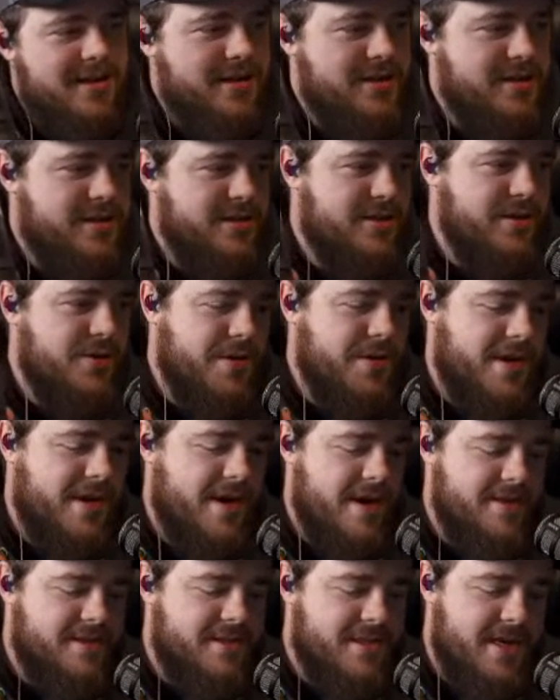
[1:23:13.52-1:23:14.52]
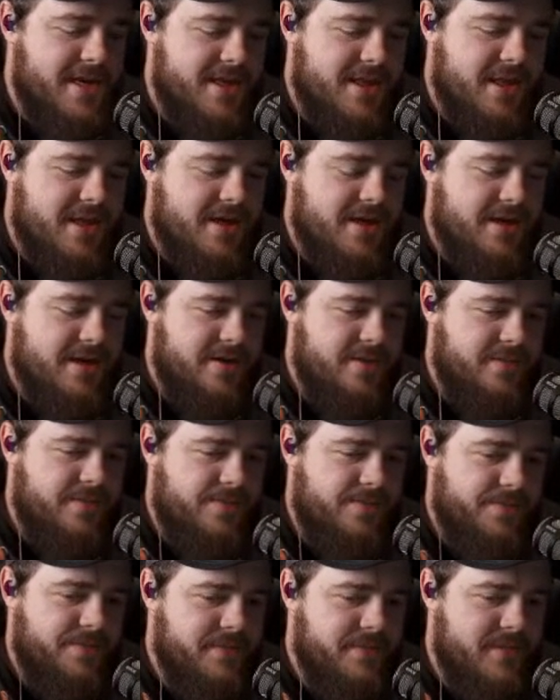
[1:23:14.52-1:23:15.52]
So can I say that
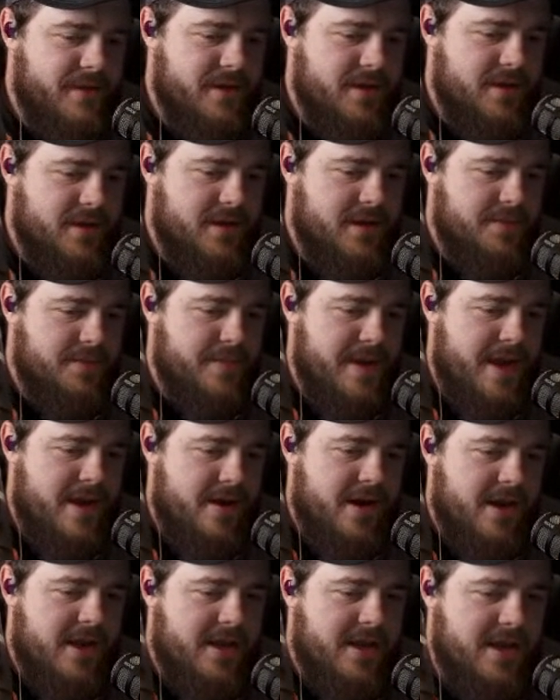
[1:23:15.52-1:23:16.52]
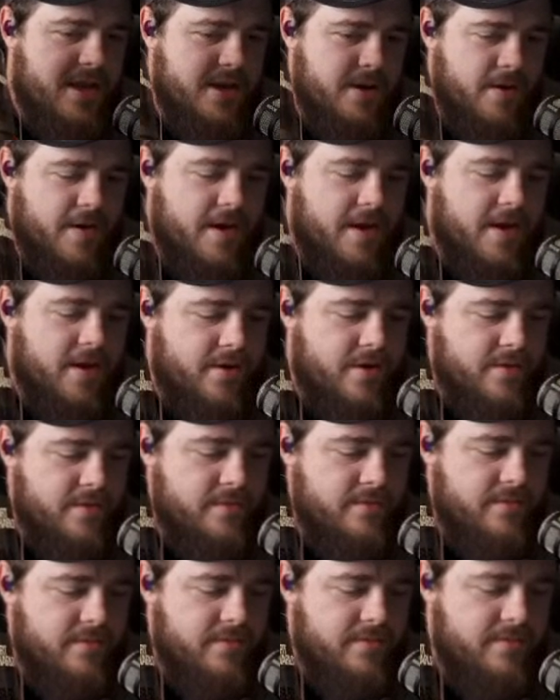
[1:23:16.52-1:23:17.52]
about a year ago,
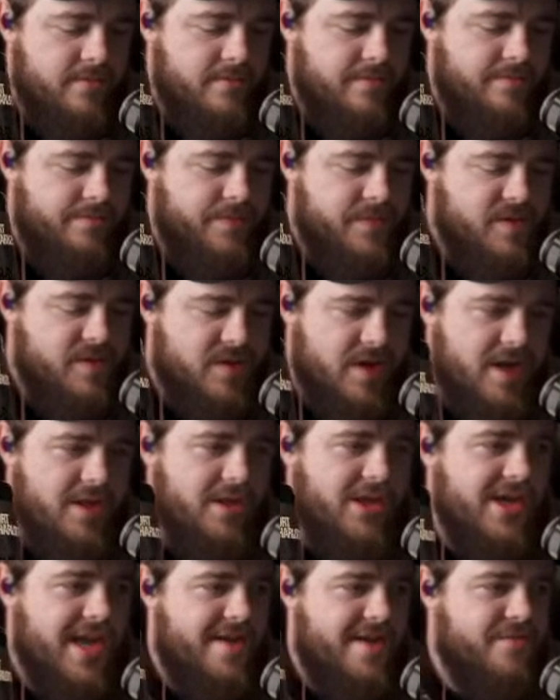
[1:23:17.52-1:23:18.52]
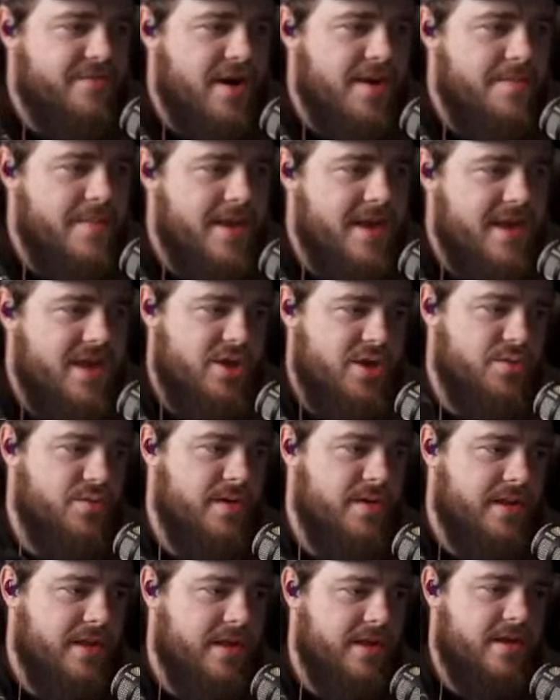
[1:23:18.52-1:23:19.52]
so not long after I met you,
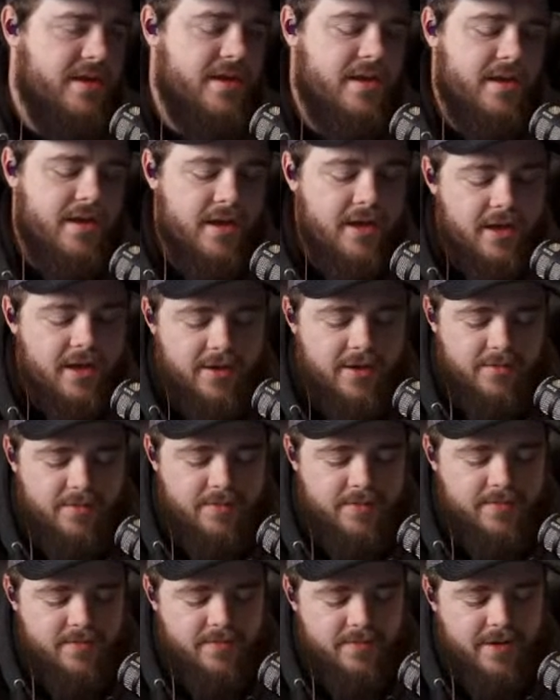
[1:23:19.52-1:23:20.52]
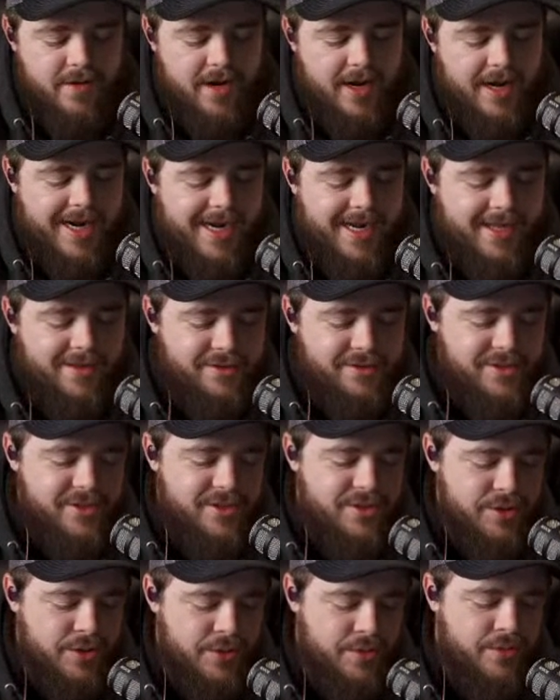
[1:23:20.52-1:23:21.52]
really, I used
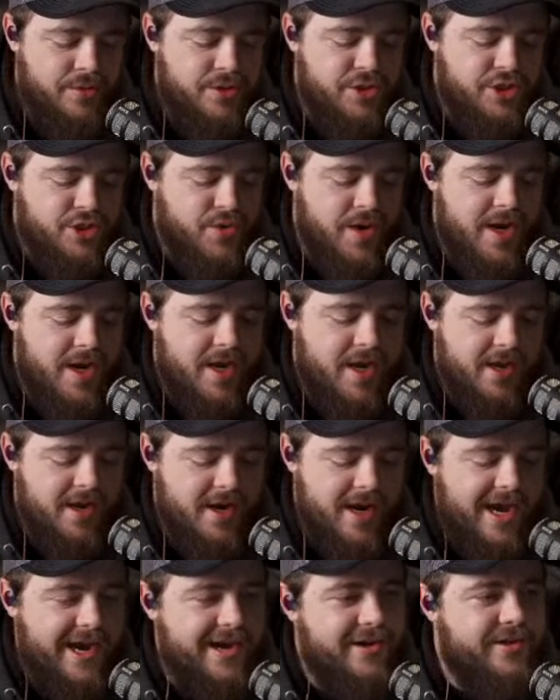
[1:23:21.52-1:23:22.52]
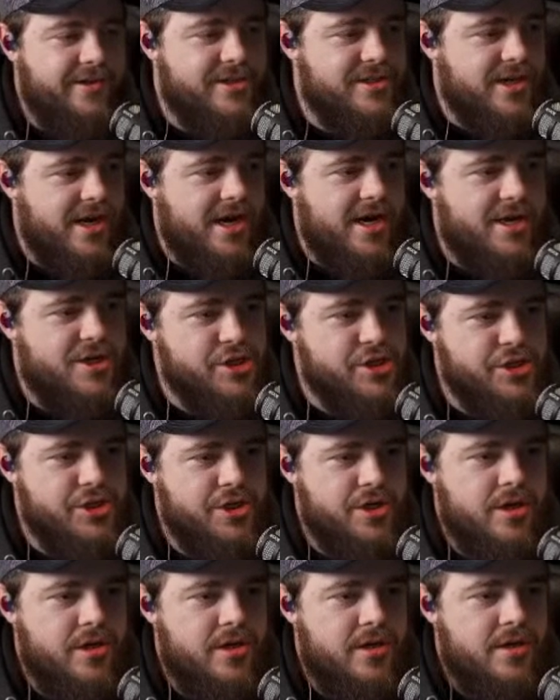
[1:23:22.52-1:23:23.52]
to drink an Isla Scotch
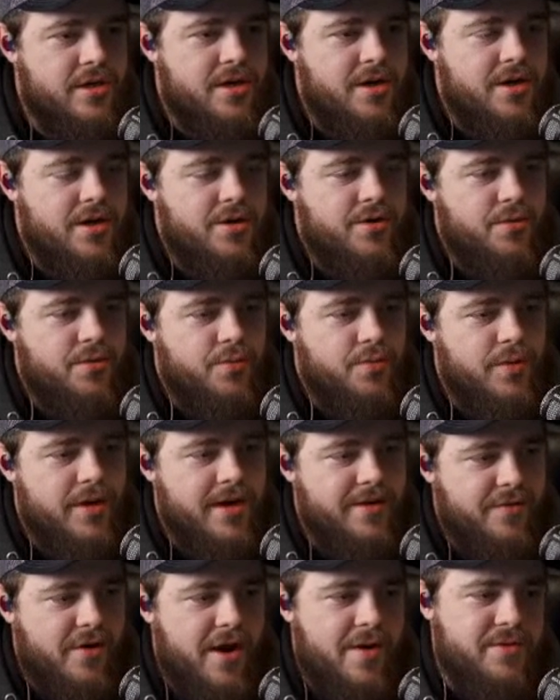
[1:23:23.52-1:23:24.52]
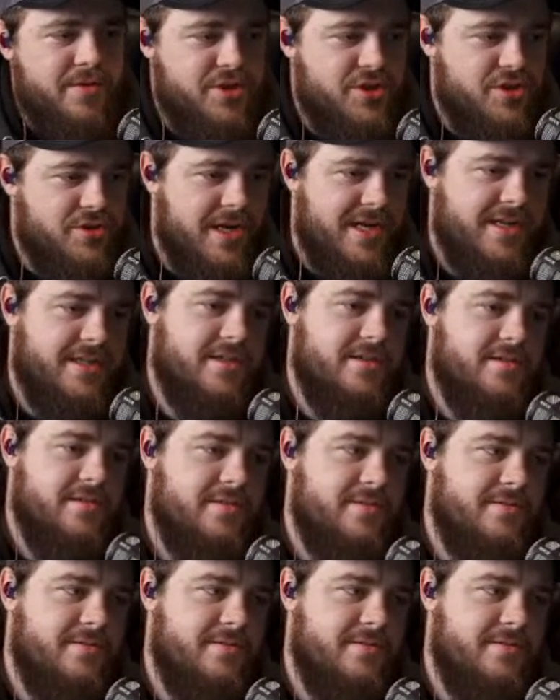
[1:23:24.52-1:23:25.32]
whenever I was stressed.